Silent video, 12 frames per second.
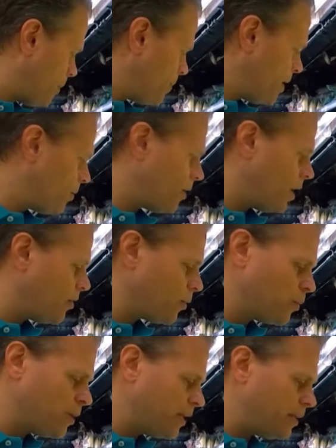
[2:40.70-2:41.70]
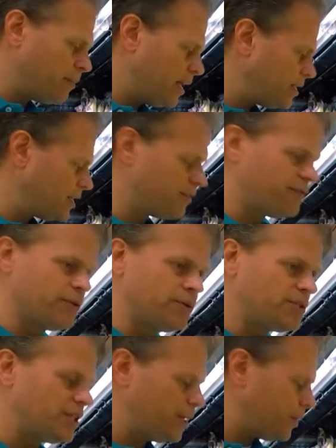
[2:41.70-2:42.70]
There are other really amazing
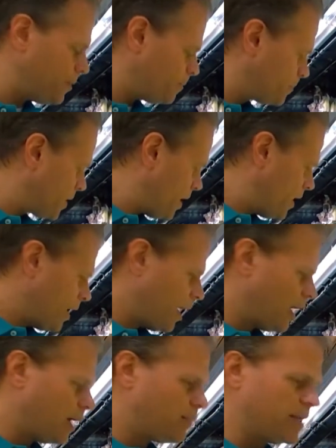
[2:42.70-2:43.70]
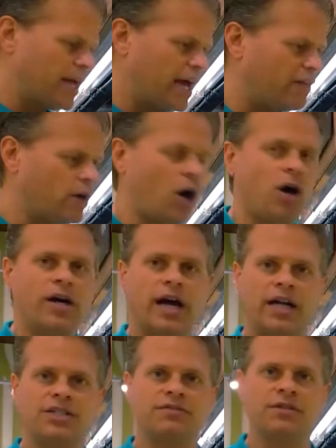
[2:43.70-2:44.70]
foods here that have all
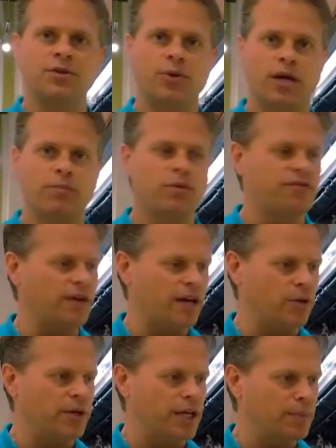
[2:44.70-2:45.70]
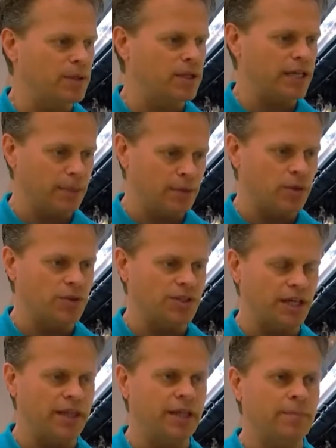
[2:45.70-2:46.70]
kinds of incredible
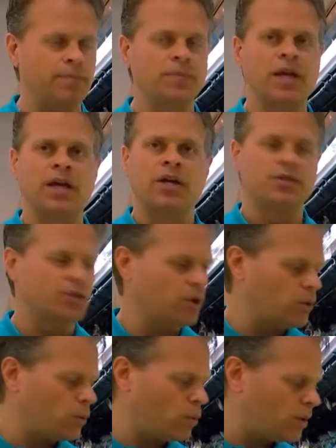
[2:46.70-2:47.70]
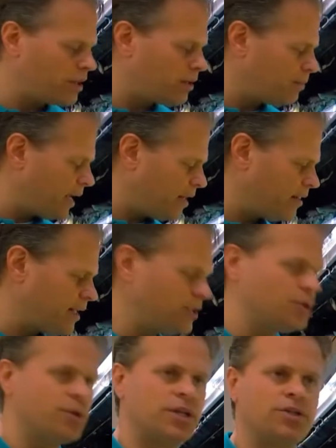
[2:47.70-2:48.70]
phytochemicals in them. So one of the main
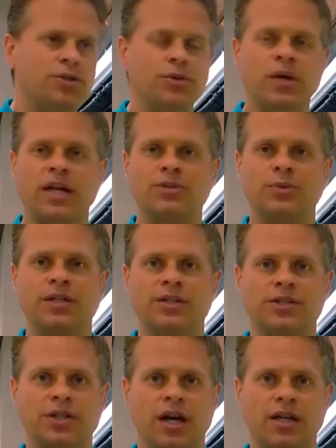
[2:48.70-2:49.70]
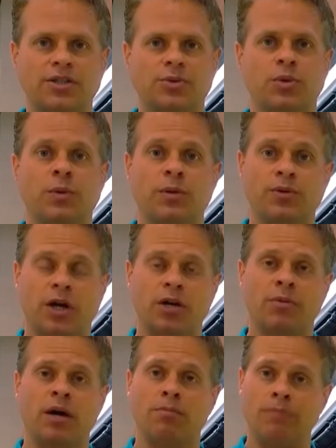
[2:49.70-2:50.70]
things you can do, as we discussed when we were talking
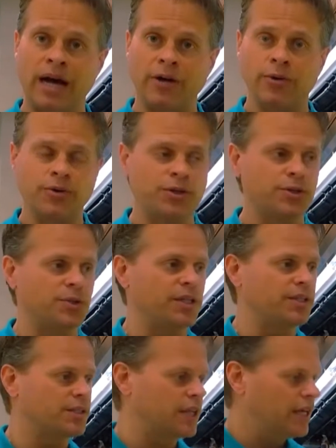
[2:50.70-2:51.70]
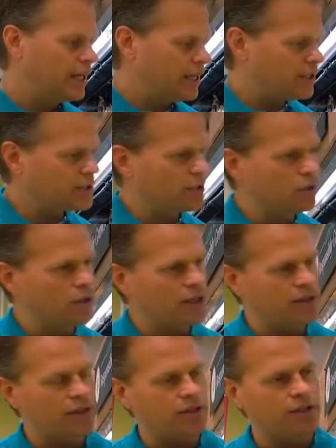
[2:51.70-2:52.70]
about micronutrients, is to look
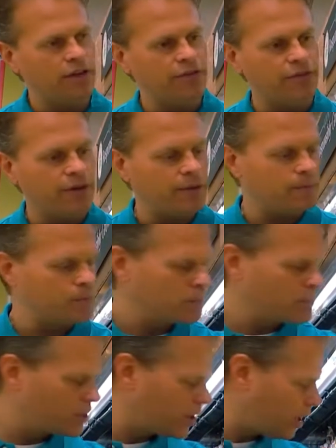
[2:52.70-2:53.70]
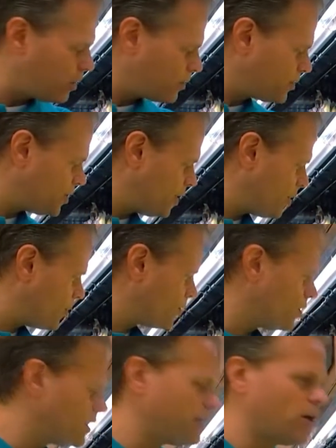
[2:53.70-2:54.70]
at the different colors here,
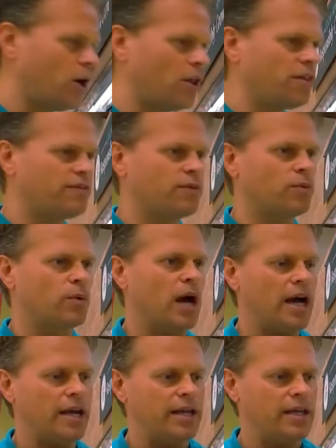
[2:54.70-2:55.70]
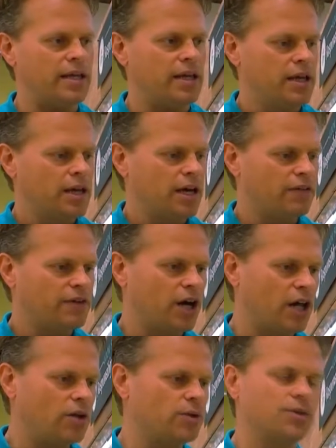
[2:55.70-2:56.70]
look at all the variety of
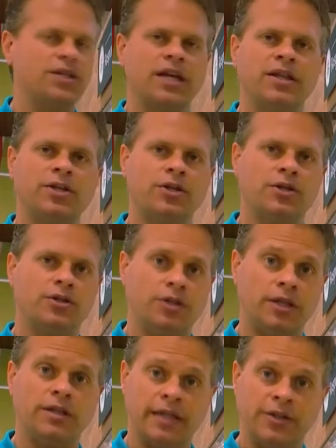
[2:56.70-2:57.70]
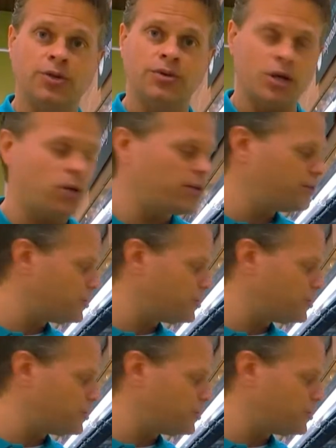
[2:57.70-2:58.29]
colors, and then you'll know that